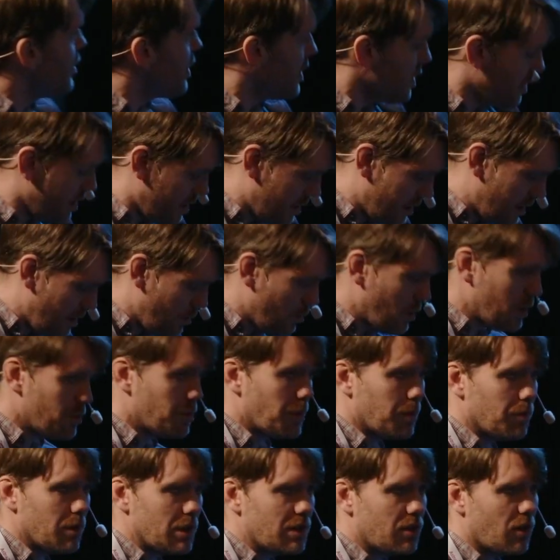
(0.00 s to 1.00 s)
is what
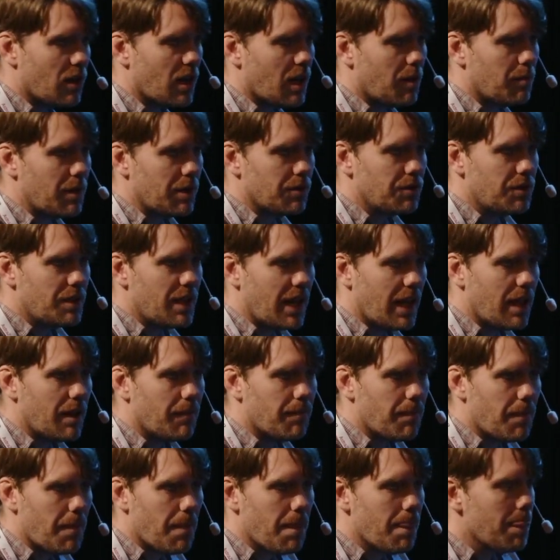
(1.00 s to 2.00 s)
we will talk about today.
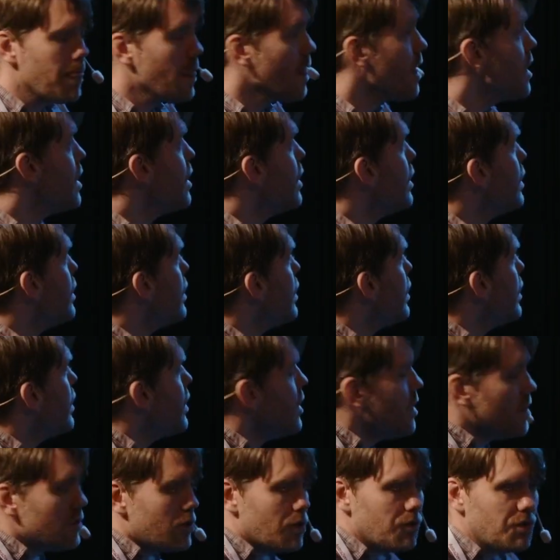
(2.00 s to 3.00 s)

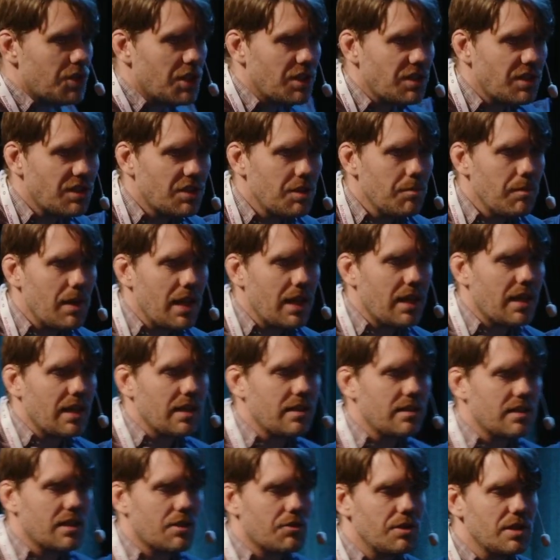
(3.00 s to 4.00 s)
So just to make
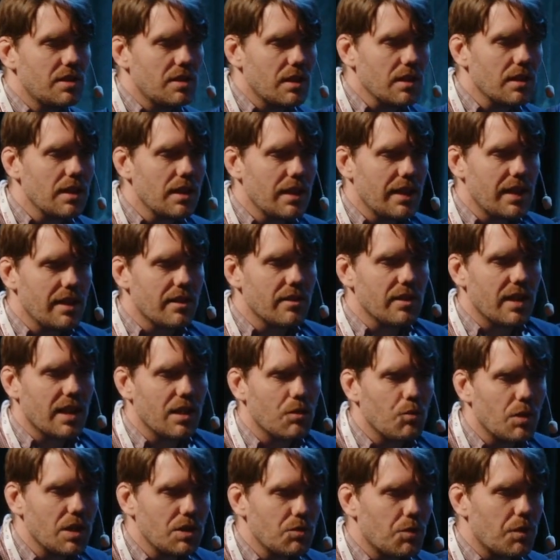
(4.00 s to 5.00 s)
it crystal clear, like
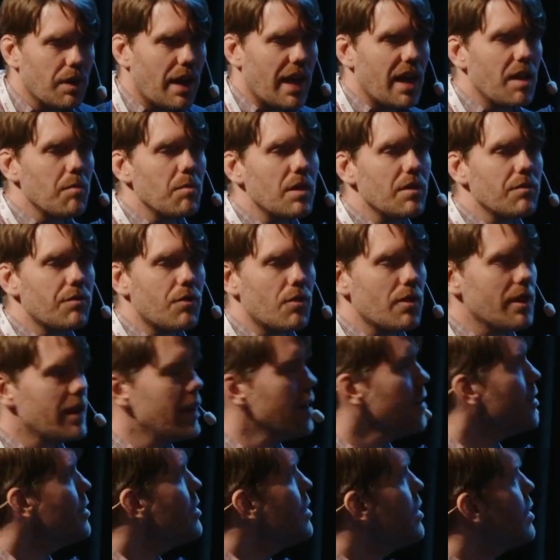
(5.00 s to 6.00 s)
what we're aiming for
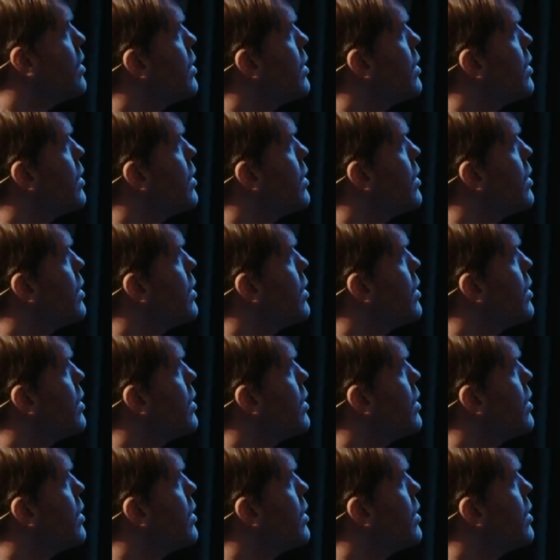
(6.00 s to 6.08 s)
here,